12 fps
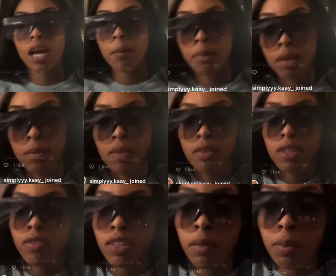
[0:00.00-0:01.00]
I'm going to remove you
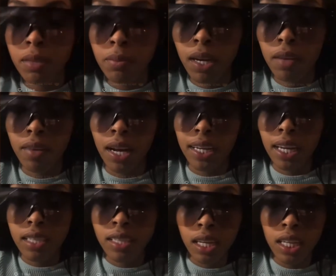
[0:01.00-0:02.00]
before you piss me off. I
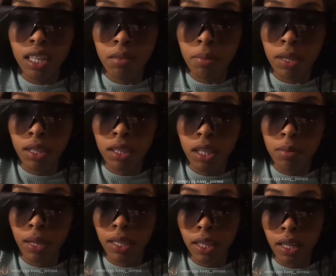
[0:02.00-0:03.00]
guess I couldn't even be in the
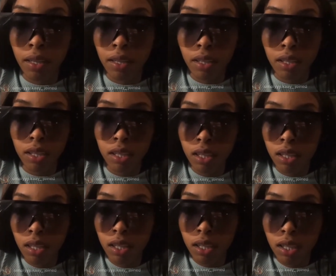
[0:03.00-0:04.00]
club like that.
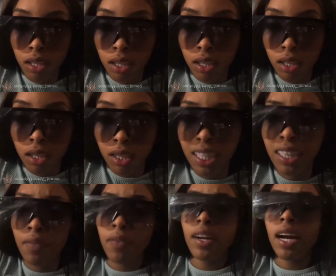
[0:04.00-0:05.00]
Get
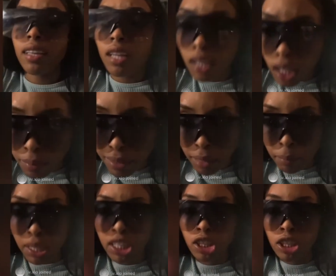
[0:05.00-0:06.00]
the fuck out the club then,
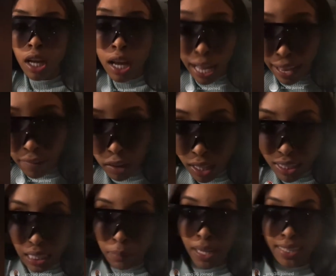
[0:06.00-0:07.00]
bitch. If you ain't
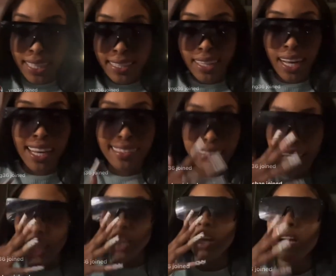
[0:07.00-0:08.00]
seen my TikTok, I
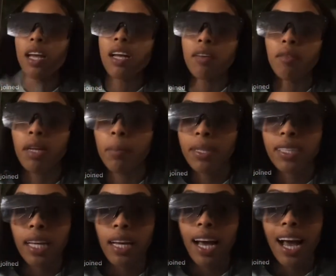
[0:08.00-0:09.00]
said, when the bitch
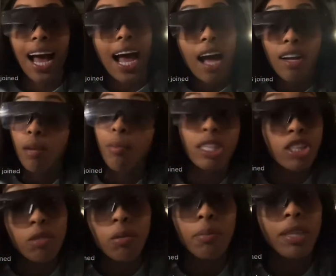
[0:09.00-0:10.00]
say, I don't know about
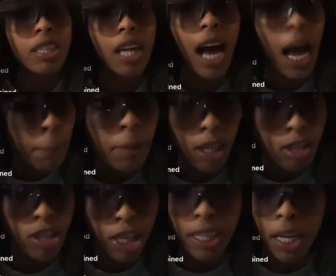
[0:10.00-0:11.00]
you, but bitch, I'm
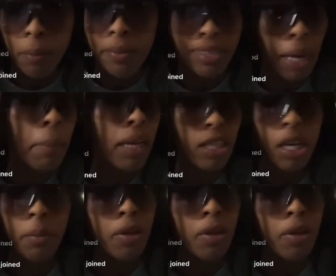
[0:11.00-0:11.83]
gonna turn up. Because I'm gonna turn